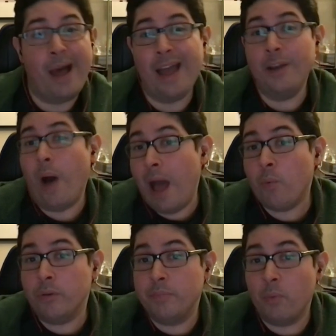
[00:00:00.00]
I know I
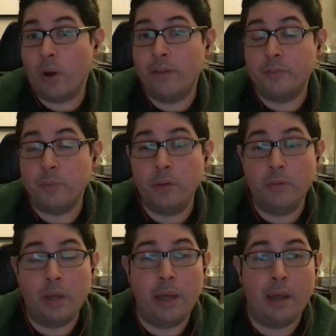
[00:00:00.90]
wouldn't be more comfortable
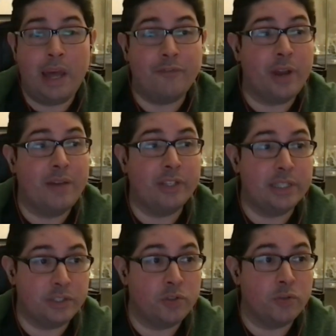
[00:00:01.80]
after having
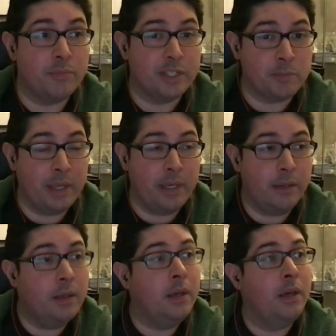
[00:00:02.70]
listened to him explain
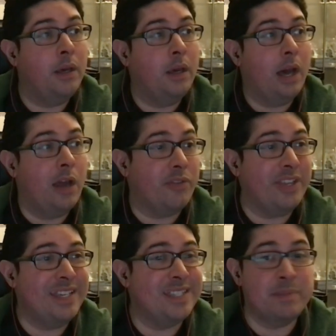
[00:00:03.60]
it. I don't
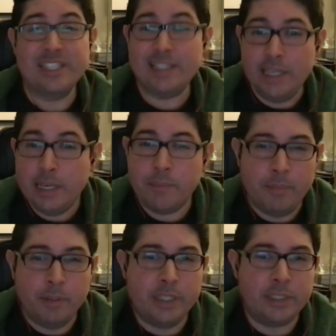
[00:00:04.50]
think he's misleading
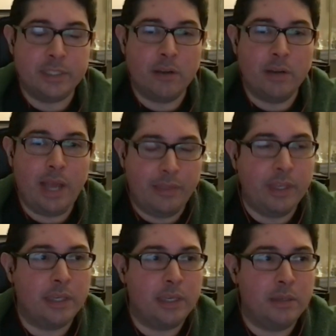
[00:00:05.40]
people necessarily. I
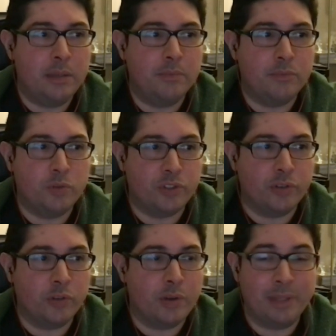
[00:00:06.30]
think he, to a
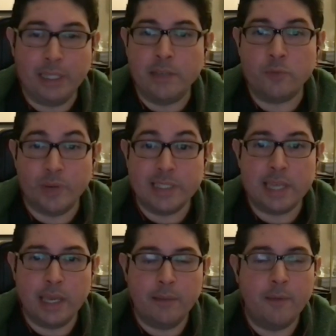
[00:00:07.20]
certain degree, believes what he's
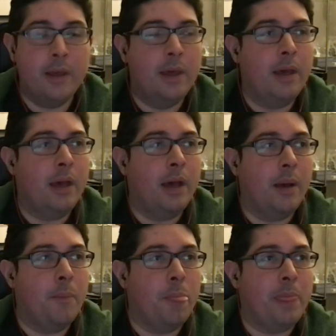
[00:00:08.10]
saying.
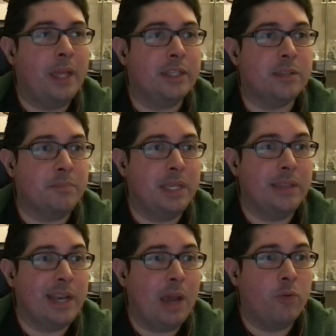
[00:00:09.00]
That doesn't
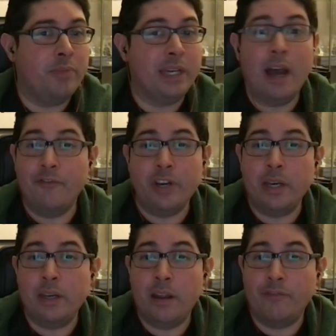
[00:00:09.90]
mean that I would be
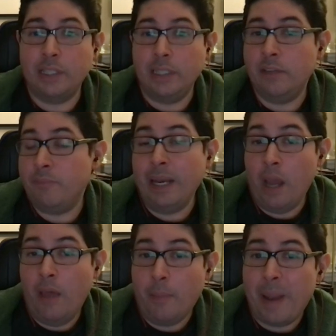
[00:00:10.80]
confident enough to leave
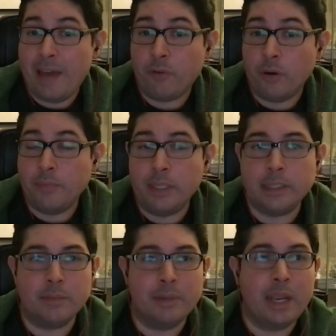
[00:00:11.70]
money on the platform. That
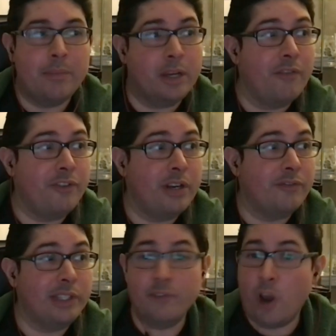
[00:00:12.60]
doesn't mean I'd be confident
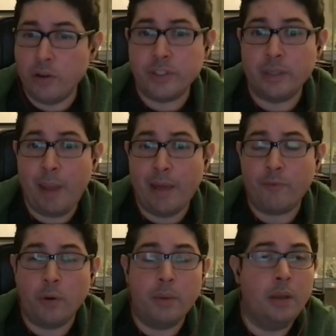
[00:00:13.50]
enough to leave cards on the platform.